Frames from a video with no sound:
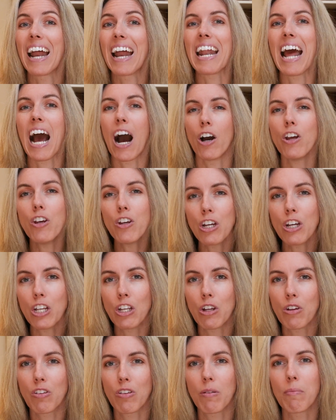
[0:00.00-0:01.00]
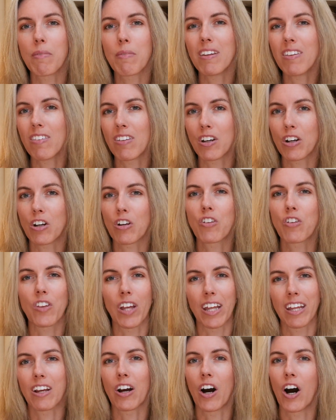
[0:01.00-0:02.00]
and how you can use them this year
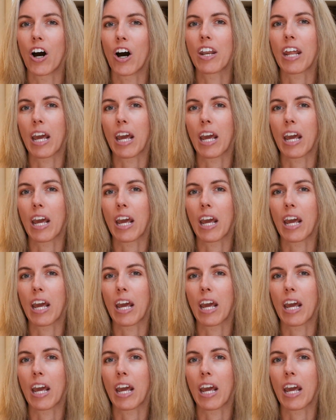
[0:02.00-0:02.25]
selling on